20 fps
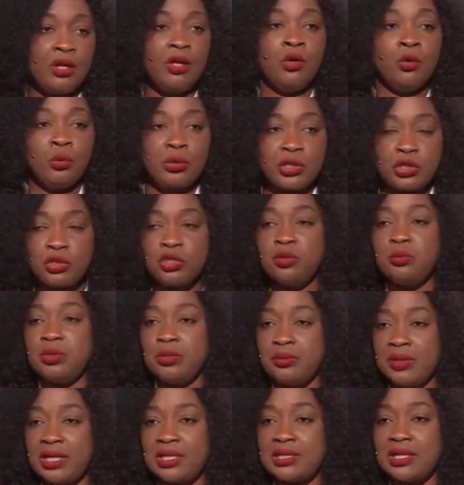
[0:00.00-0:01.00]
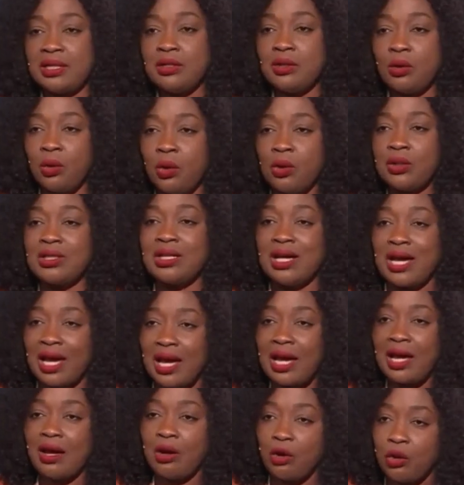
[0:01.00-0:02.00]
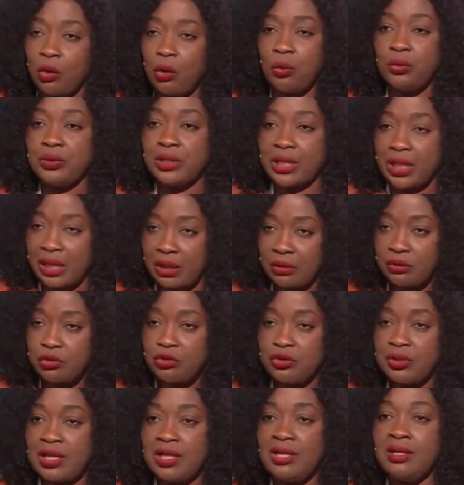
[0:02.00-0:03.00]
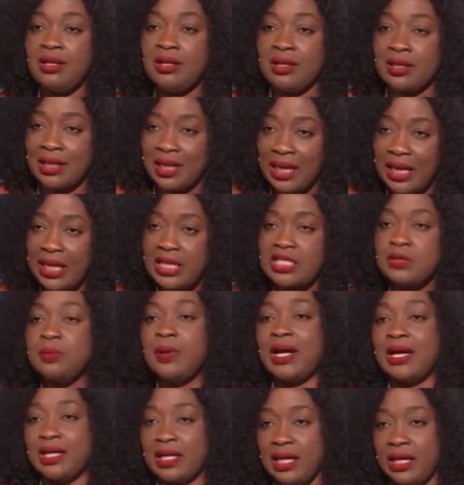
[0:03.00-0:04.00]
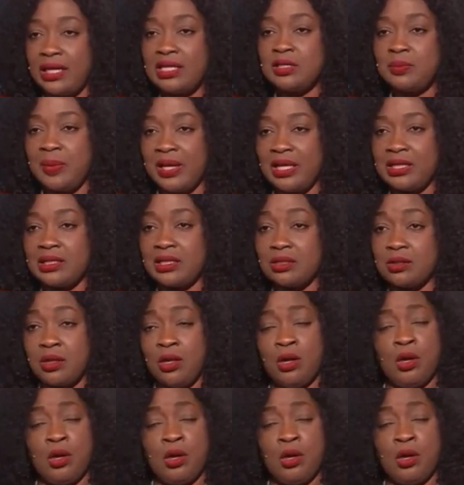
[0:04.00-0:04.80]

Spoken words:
We should be rated on our own country, case-by-case basis.